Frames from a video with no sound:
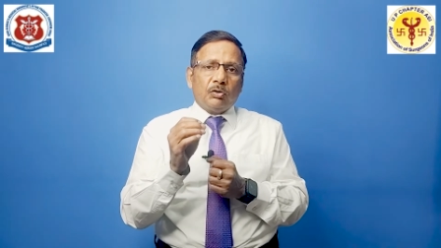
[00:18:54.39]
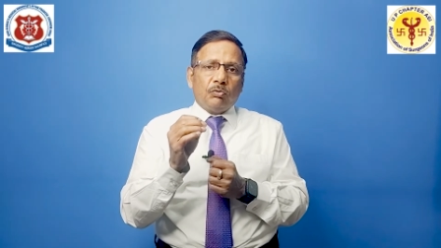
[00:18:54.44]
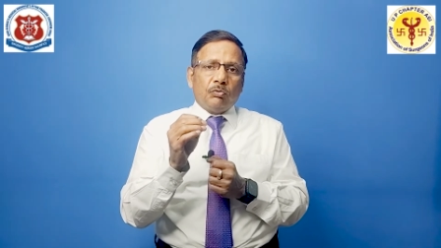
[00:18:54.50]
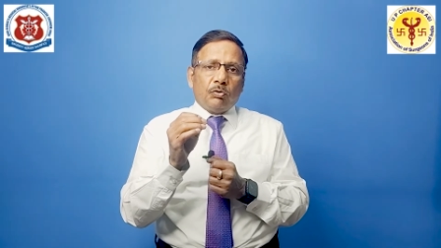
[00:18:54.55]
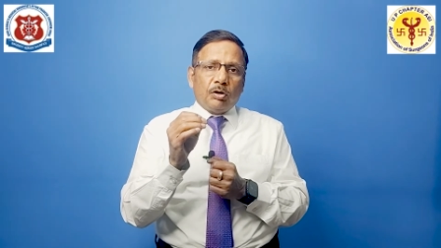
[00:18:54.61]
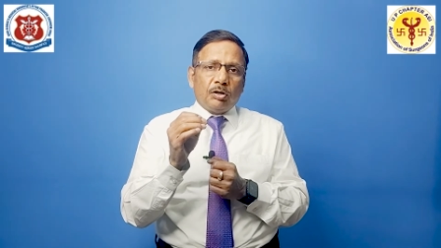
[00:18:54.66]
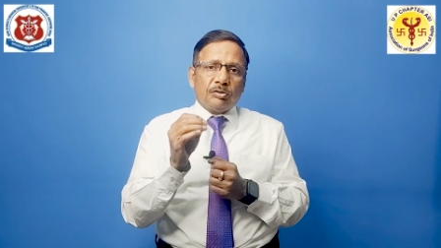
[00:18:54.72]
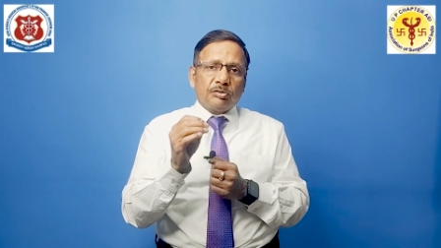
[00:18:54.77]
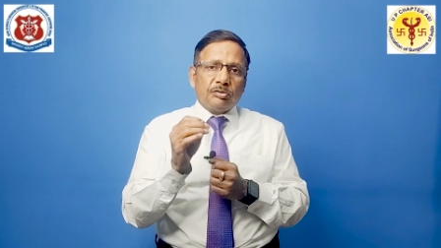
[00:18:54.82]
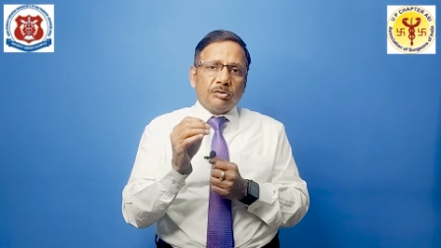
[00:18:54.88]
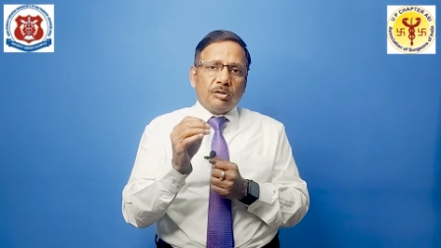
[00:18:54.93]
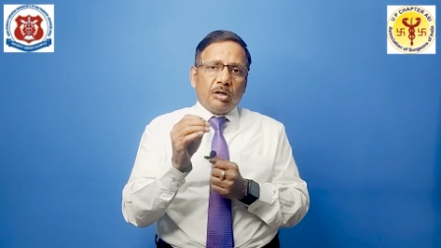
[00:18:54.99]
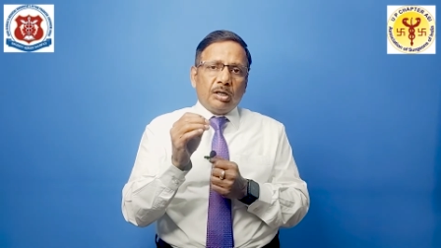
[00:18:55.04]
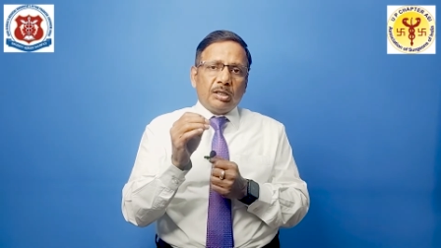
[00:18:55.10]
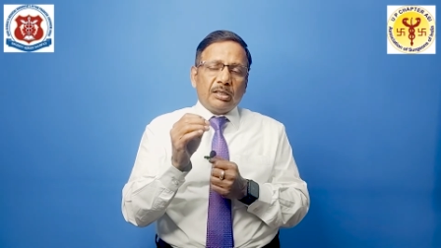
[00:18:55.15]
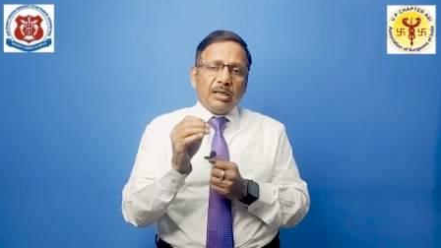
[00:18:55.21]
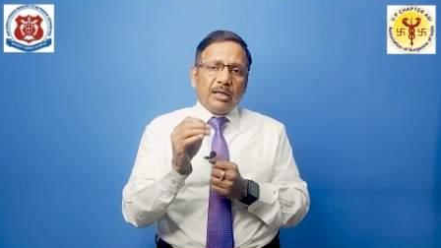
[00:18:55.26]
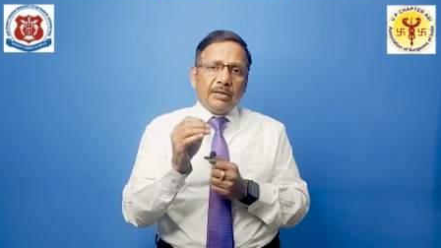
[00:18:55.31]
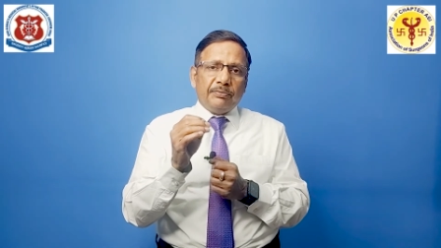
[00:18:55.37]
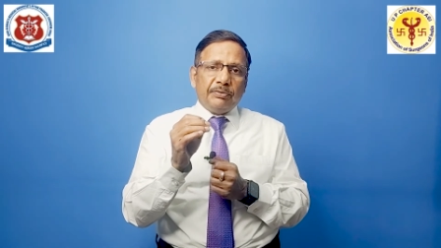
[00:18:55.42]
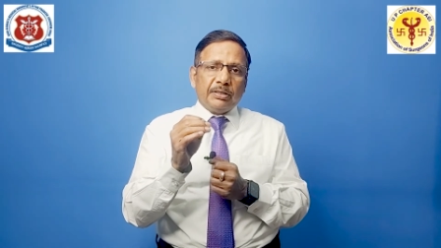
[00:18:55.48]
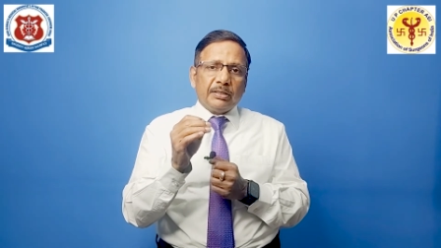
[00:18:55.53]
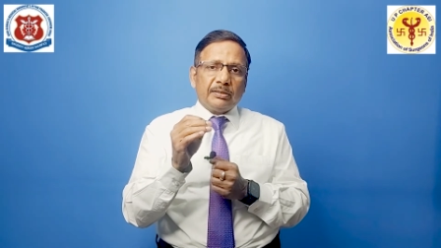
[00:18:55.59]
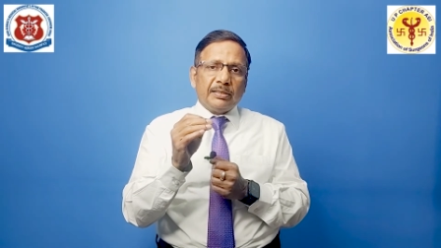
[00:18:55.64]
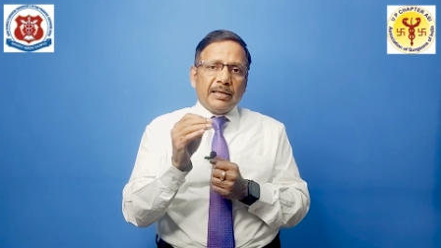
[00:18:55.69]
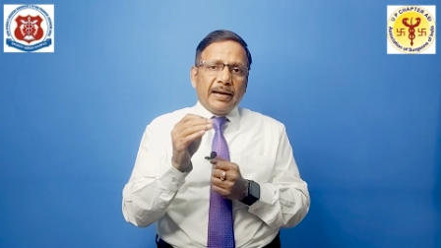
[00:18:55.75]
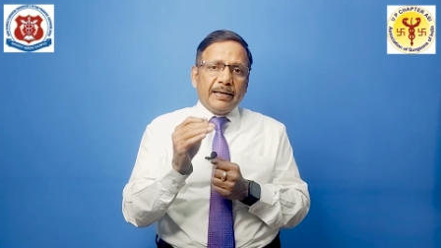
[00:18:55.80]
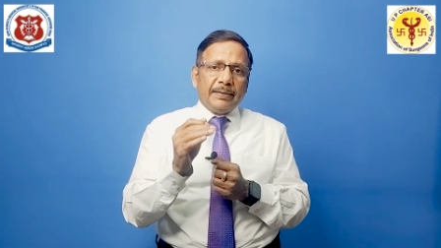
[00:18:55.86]
was not
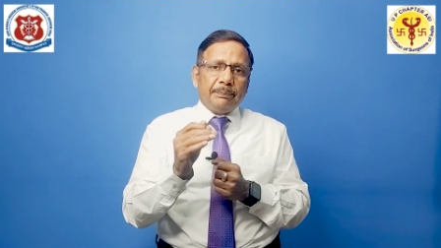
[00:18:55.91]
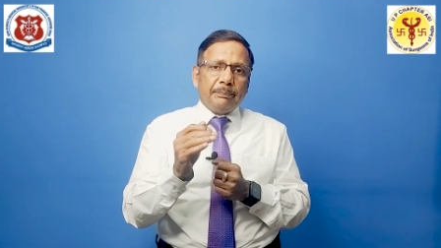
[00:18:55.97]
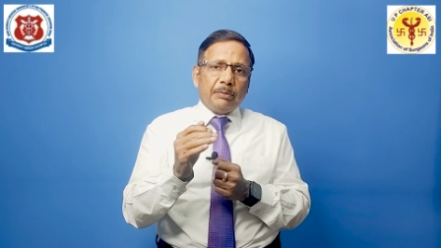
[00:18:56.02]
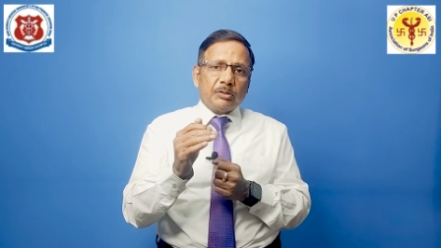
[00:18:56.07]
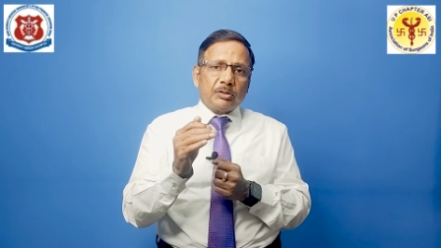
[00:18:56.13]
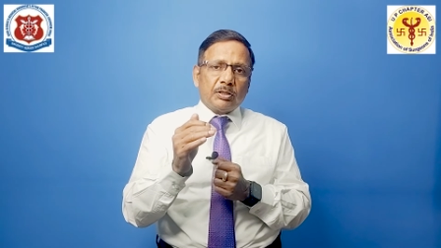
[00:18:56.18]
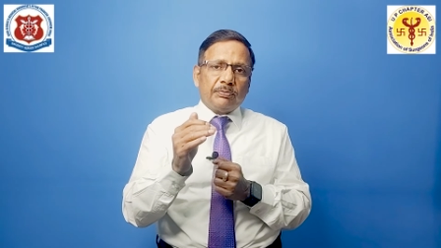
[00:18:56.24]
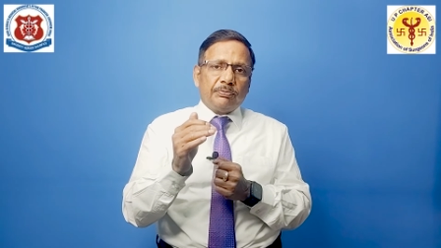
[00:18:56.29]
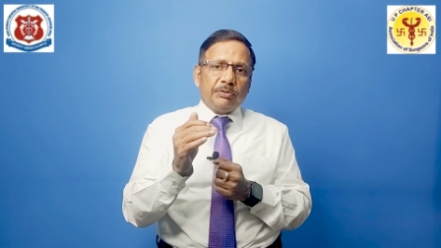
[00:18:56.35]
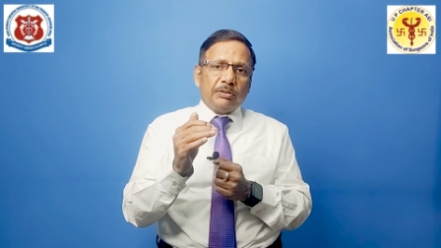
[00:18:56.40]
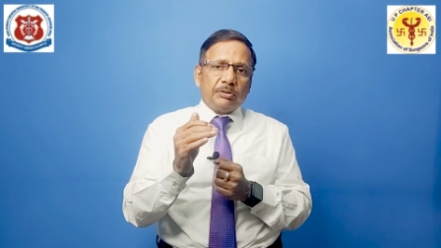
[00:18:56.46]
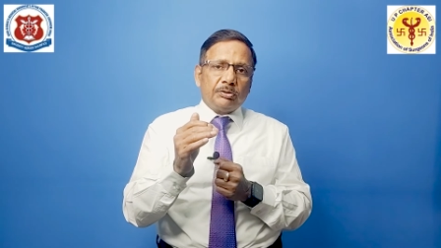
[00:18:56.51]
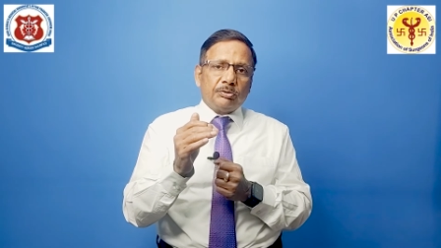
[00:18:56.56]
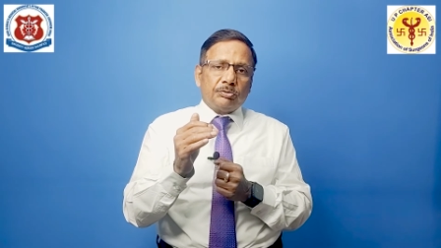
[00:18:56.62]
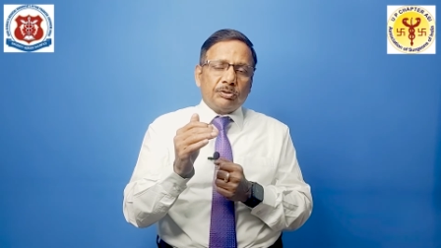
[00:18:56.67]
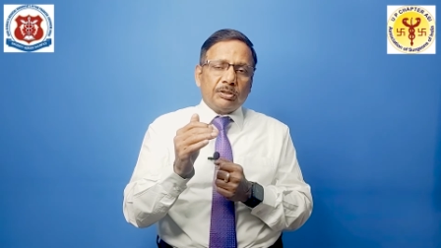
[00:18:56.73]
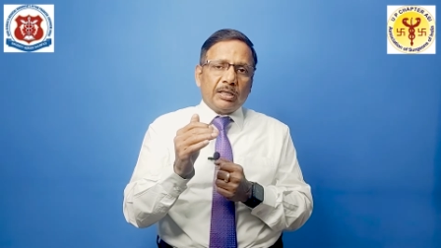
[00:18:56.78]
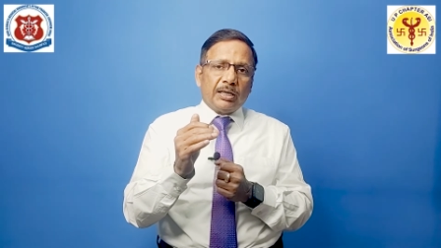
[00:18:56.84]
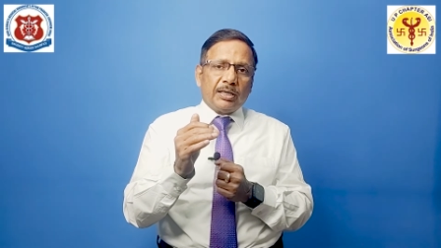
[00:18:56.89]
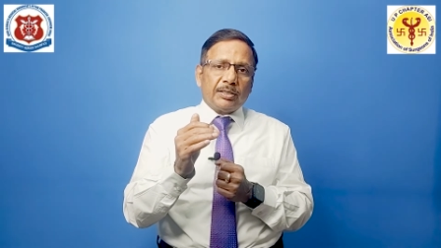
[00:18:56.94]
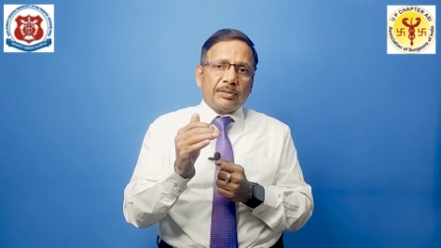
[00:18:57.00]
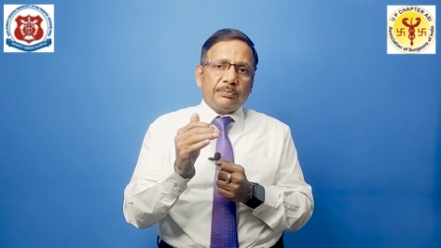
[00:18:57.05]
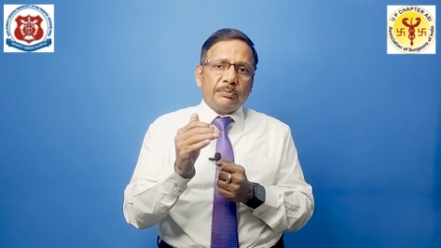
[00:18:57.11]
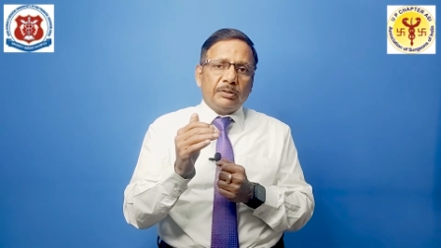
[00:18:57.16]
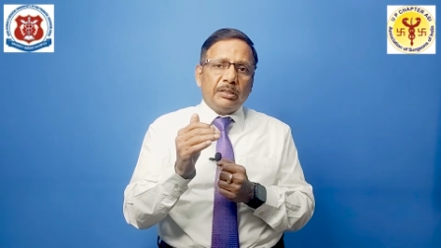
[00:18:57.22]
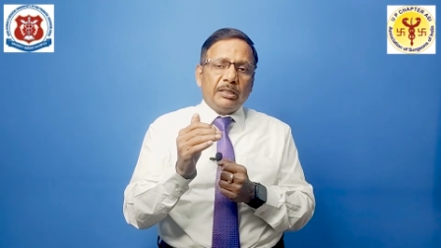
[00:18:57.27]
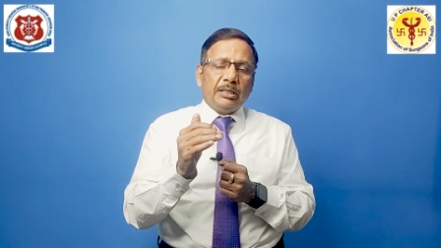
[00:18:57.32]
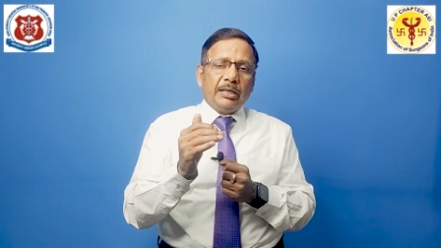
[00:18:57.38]
having that much of
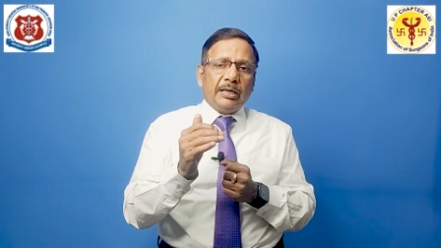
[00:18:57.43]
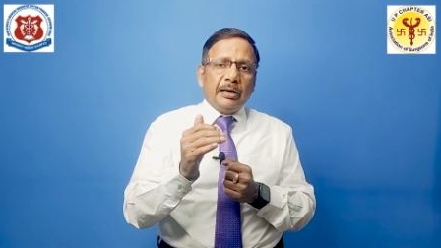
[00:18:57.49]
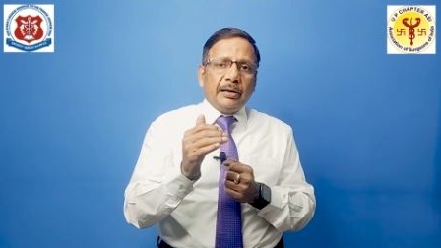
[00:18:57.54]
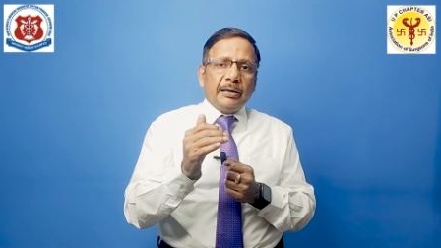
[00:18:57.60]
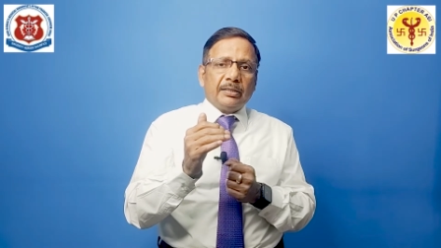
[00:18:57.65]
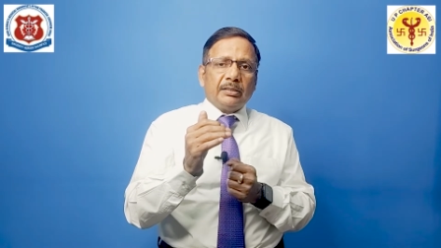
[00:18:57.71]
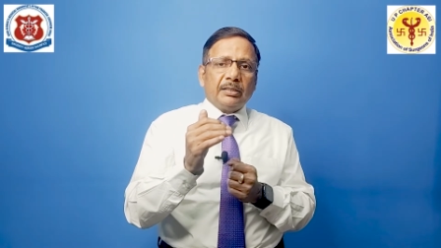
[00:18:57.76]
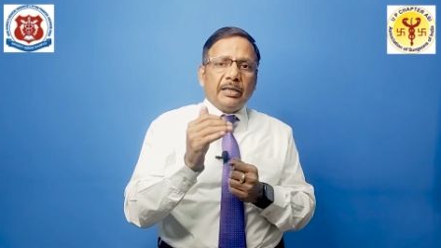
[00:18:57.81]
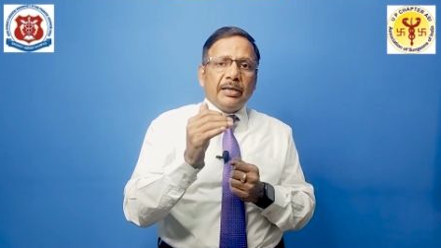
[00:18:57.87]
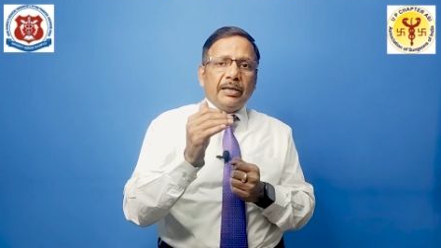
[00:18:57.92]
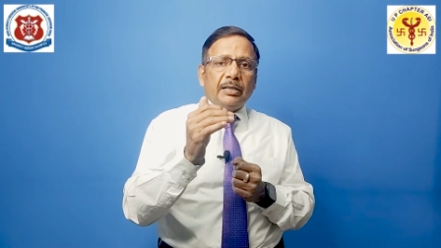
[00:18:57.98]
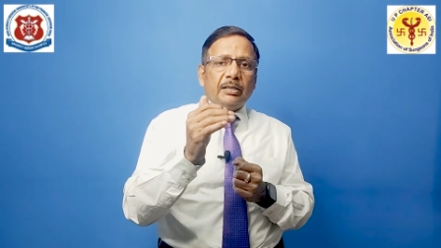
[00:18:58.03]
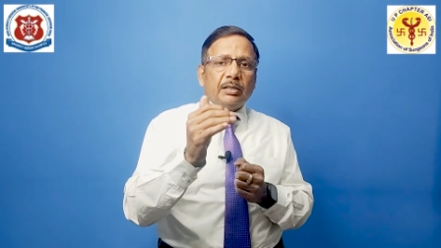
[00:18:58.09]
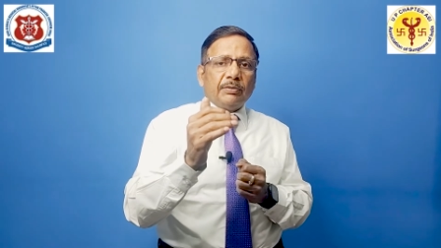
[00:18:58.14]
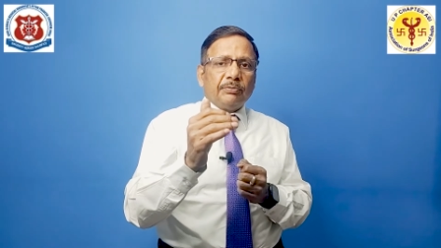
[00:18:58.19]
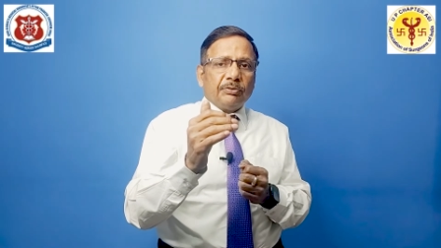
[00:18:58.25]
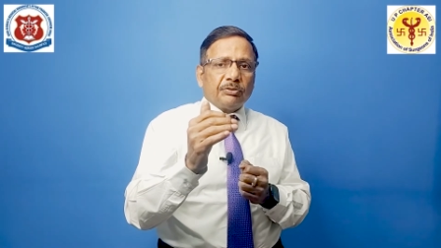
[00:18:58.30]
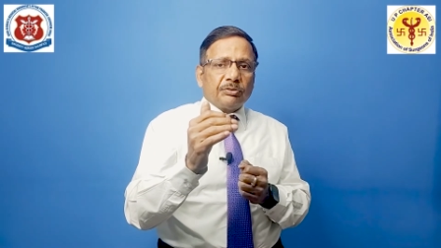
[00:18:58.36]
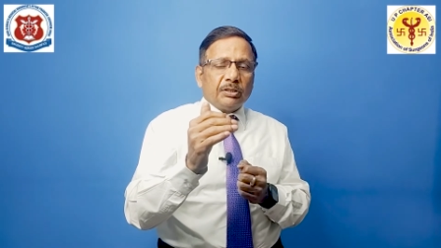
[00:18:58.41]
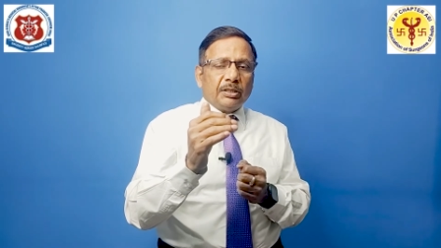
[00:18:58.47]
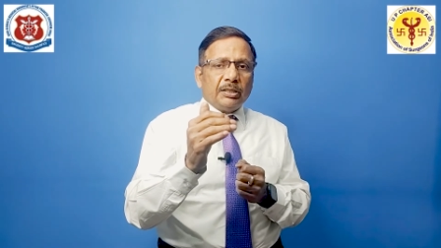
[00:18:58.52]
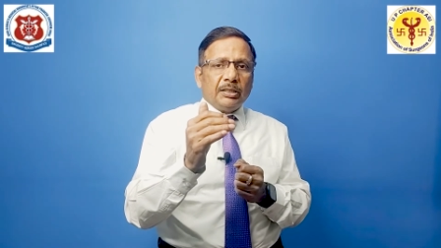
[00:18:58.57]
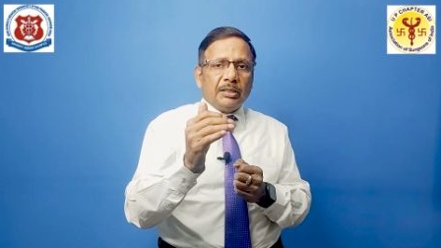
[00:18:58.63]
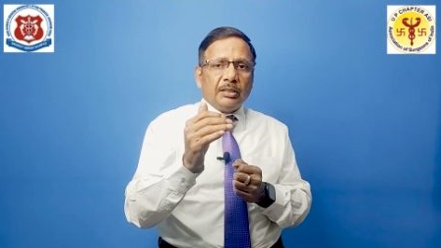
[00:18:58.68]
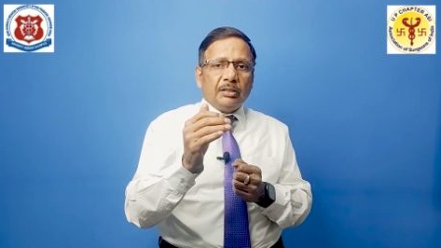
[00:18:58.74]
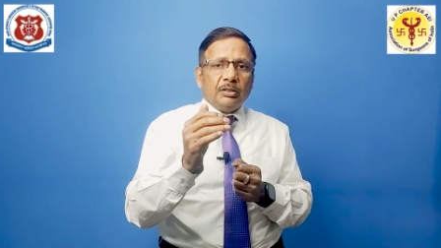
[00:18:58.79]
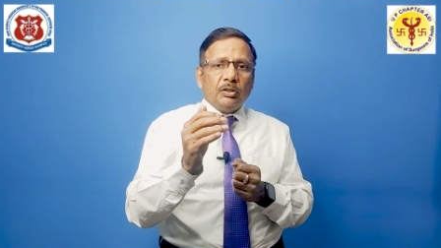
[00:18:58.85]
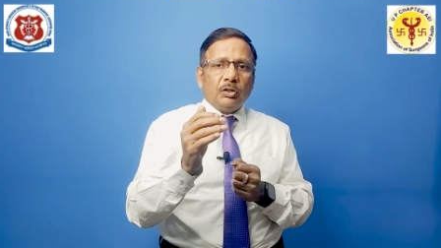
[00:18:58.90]
enthusiasm at the end of
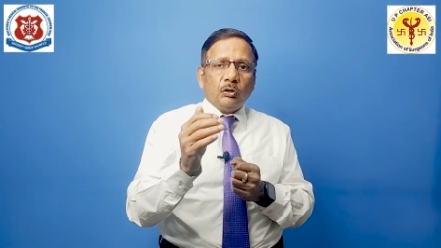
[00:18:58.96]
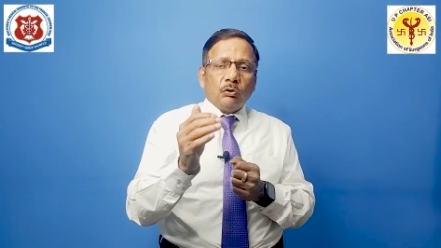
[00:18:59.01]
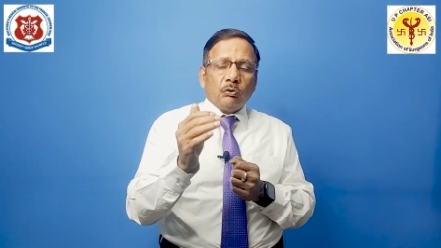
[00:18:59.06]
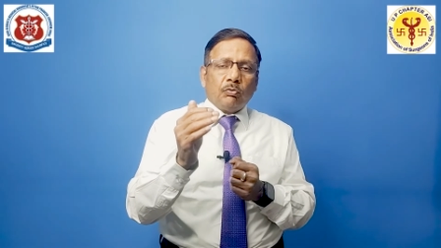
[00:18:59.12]
study,